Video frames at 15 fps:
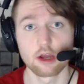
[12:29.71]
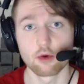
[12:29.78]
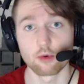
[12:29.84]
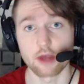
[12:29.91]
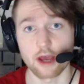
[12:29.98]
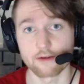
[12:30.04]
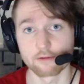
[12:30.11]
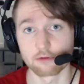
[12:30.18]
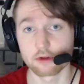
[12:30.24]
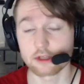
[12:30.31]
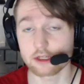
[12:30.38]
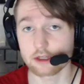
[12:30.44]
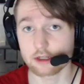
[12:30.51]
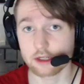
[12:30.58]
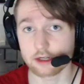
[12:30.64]
We have really
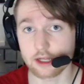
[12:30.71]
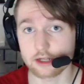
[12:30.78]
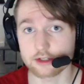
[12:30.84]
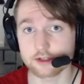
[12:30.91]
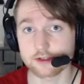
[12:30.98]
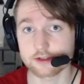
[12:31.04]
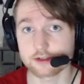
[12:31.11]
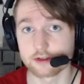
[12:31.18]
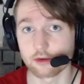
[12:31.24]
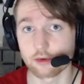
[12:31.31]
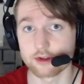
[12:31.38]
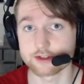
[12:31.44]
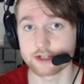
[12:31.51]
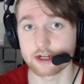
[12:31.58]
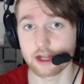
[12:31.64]
good connections to the
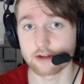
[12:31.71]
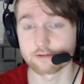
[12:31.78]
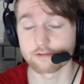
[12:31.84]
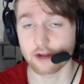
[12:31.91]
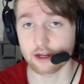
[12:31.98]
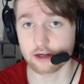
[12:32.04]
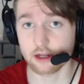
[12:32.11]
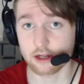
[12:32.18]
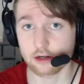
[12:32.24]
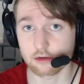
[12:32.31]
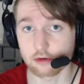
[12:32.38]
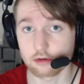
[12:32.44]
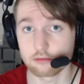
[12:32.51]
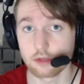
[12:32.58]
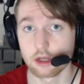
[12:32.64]
Wednesday Night Fight Night
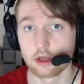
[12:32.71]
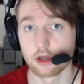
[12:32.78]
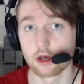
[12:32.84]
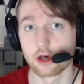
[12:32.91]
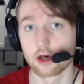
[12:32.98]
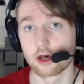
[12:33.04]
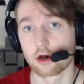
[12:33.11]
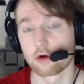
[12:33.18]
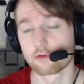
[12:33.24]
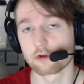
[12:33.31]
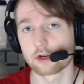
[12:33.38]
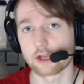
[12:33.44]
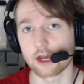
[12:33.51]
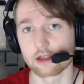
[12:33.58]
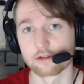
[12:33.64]
crew over
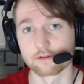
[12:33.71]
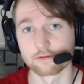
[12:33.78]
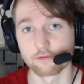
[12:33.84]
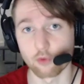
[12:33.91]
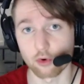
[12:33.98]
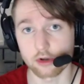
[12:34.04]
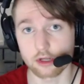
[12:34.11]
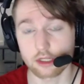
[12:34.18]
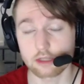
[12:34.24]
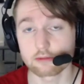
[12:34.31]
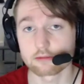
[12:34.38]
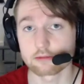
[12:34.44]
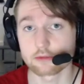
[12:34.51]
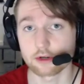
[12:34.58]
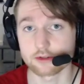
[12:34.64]
in California.
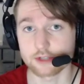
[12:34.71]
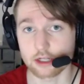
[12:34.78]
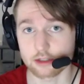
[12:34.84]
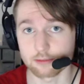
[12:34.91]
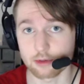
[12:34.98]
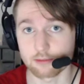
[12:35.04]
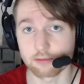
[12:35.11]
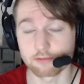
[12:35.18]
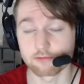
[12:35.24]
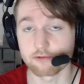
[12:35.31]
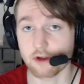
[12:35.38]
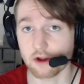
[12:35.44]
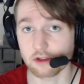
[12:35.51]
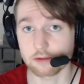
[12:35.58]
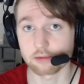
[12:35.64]
Turns out to be
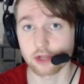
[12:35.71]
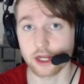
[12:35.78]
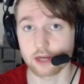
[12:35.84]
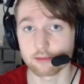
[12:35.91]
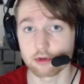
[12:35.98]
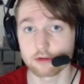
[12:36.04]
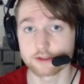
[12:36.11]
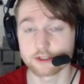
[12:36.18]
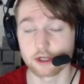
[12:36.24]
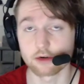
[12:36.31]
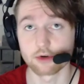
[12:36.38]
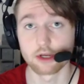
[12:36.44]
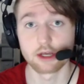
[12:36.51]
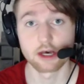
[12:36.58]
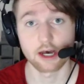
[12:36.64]
fairly playable,
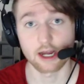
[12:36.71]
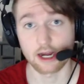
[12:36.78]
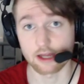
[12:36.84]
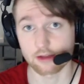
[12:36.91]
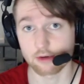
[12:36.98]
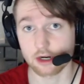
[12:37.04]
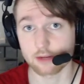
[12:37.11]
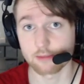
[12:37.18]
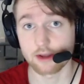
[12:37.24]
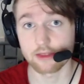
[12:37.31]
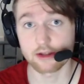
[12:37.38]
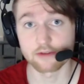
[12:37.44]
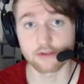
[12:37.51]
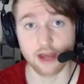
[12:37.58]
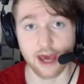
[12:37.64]
so I highly recommend
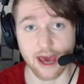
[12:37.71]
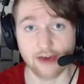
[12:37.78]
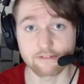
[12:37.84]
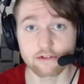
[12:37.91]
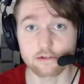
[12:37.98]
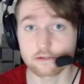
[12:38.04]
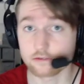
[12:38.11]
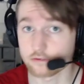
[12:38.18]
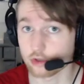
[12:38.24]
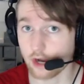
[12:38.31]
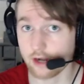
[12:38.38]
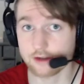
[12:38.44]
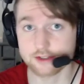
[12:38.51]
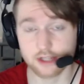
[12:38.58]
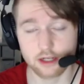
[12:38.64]
that if you haven't, try
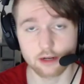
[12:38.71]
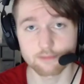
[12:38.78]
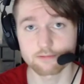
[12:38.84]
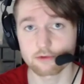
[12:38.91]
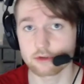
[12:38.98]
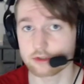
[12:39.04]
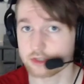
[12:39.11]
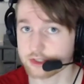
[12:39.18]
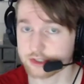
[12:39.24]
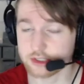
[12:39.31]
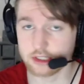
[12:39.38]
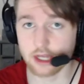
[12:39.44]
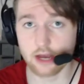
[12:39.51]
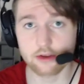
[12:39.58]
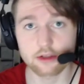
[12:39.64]
to sign up for it. Just
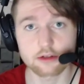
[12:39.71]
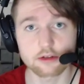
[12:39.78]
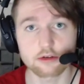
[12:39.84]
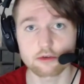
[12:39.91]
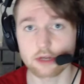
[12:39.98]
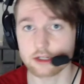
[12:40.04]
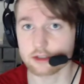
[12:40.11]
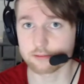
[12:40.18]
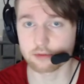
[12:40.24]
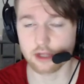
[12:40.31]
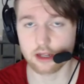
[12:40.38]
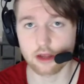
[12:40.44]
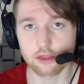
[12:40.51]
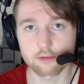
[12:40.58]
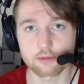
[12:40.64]
see how you do. Get to
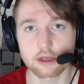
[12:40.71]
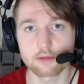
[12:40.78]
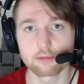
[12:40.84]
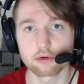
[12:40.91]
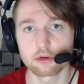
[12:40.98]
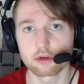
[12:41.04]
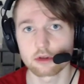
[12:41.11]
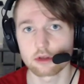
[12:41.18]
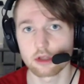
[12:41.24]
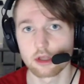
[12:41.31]
play other people.